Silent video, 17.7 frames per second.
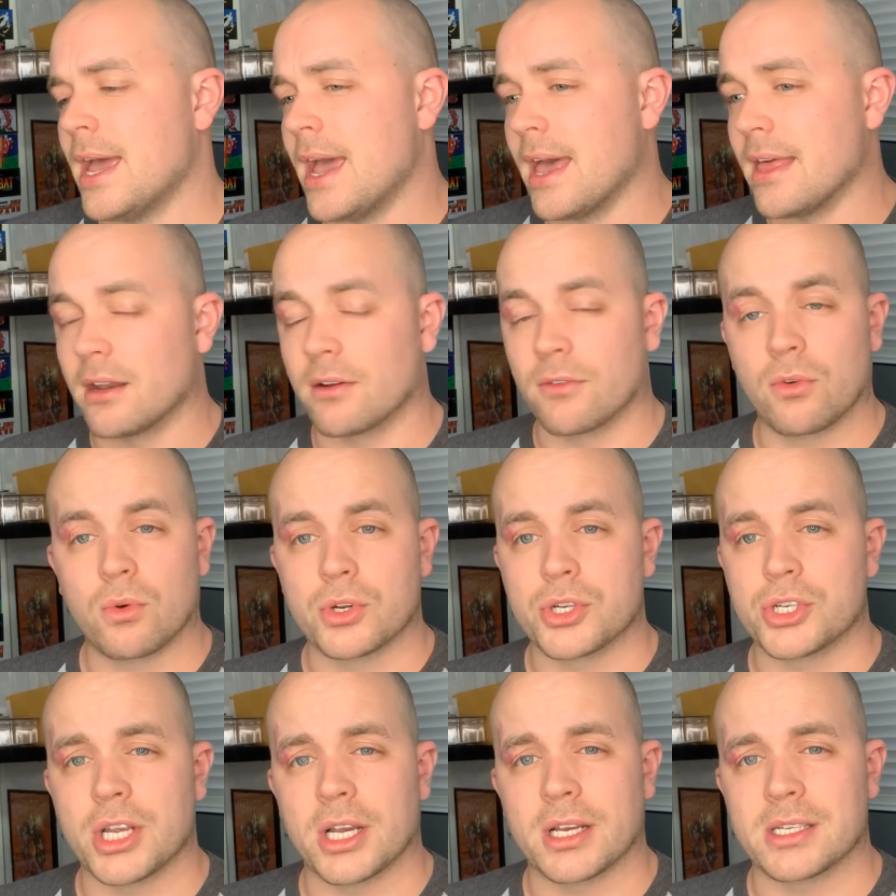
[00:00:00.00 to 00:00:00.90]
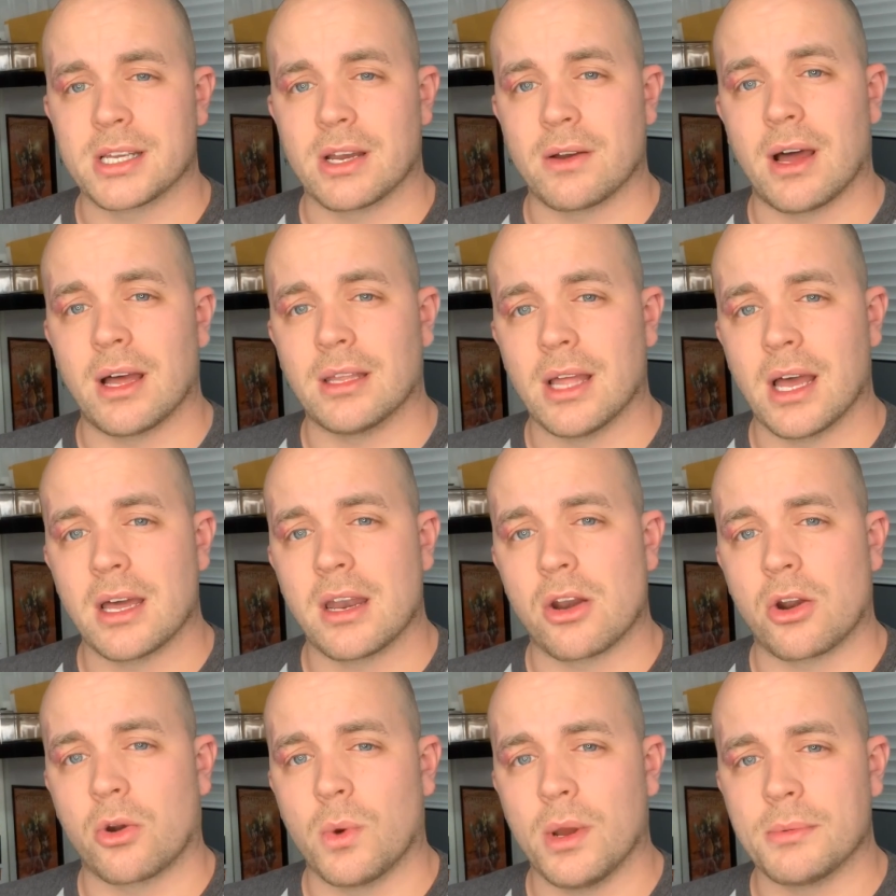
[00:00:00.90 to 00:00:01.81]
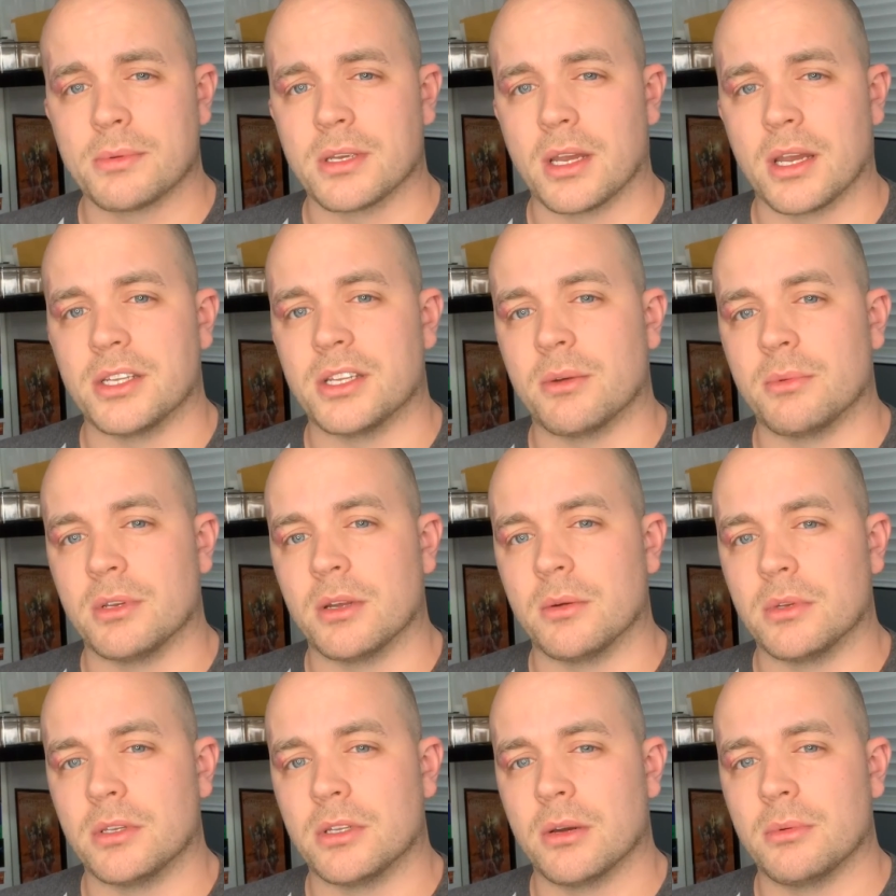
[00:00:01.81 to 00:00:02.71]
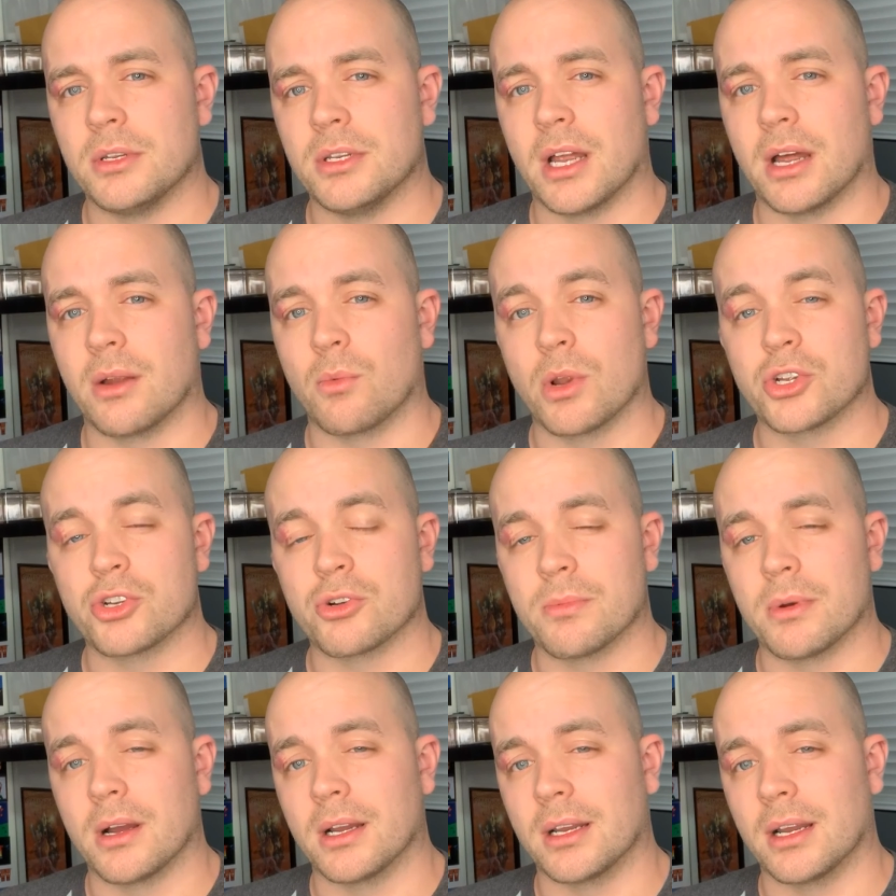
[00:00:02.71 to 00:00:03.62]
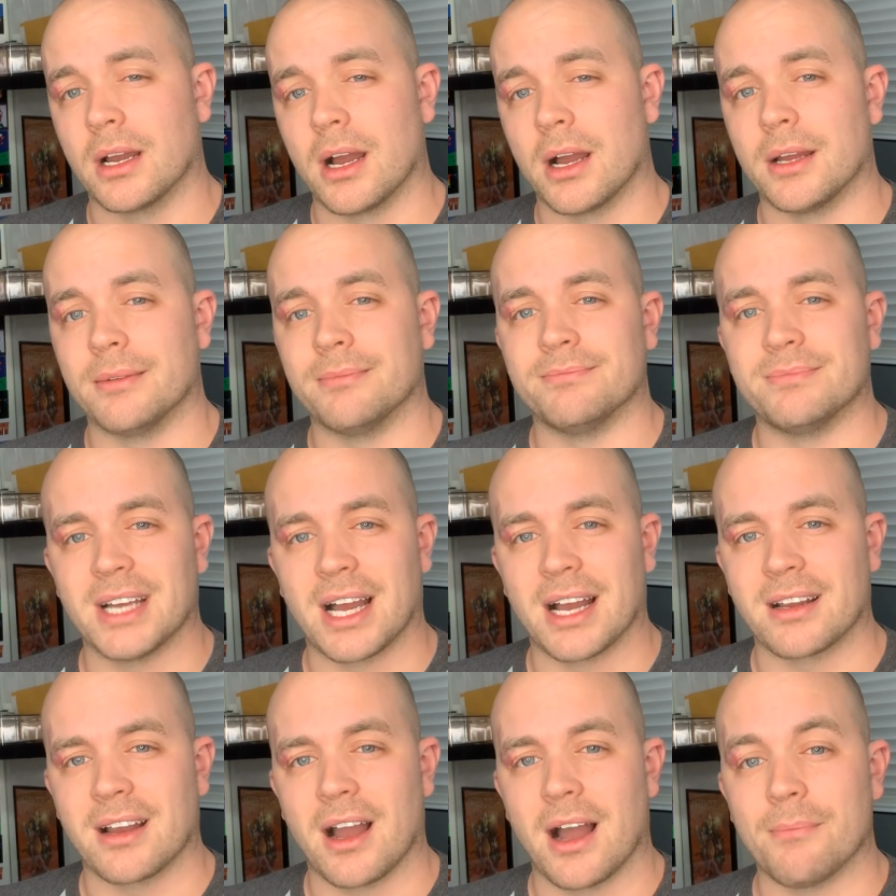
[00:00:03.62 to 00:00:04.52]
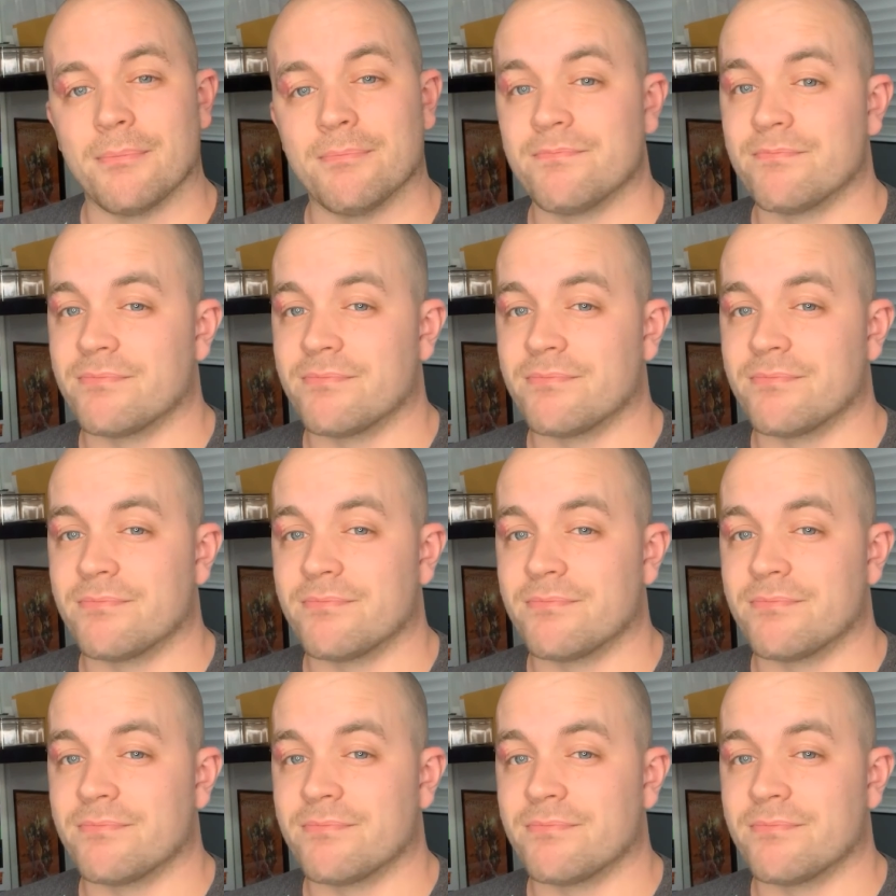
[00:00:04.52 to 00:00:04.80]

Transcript: And then of course, check us out online on our website, www.retroPieGuy.com.